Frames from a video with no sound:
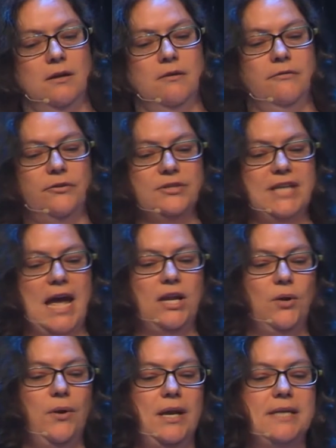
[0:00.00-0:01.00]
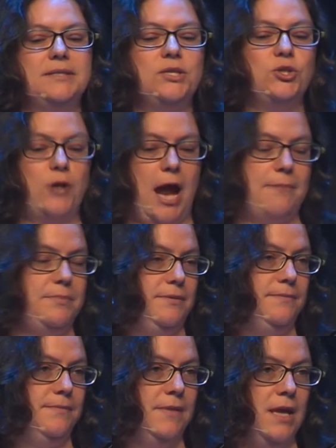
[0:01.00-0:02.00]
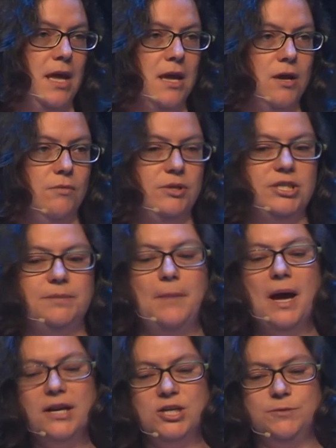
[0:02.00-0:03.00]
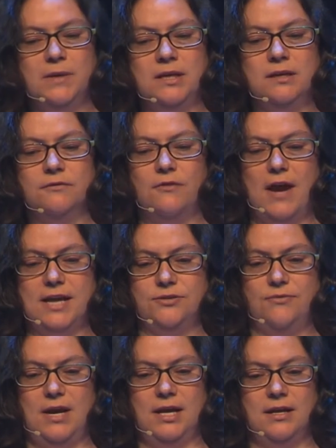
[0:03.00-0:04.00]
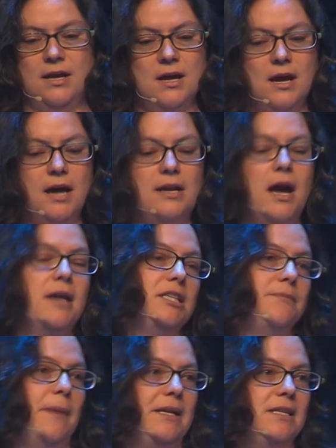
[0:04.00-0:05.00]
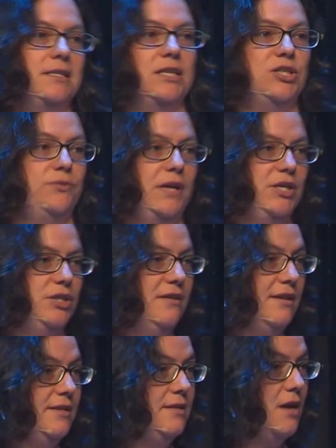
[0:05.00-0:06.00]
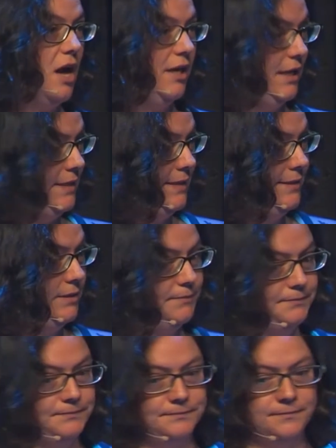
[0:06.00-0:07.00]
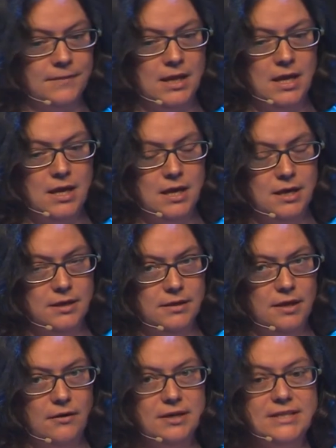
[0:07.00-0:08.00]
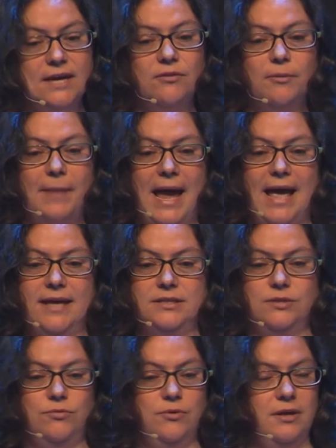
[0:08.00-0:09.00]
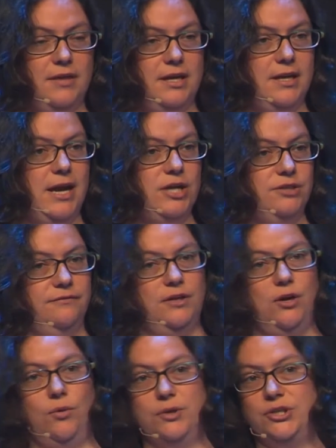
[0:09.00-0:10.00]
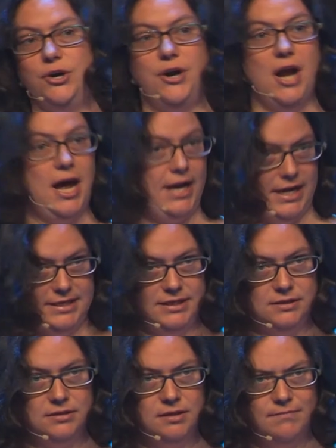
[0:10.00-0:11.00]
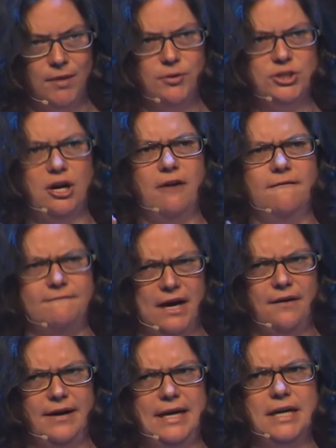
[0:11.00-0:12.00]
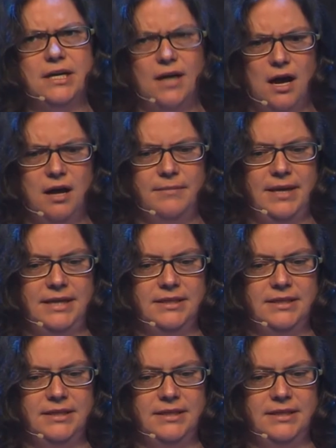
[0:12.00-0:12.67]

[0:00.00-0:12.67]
First category is a trap, which is a punishment for entering an unexpected situation that is not ideal. There are several paths through an authentication flow which are not ideal, but which are very common.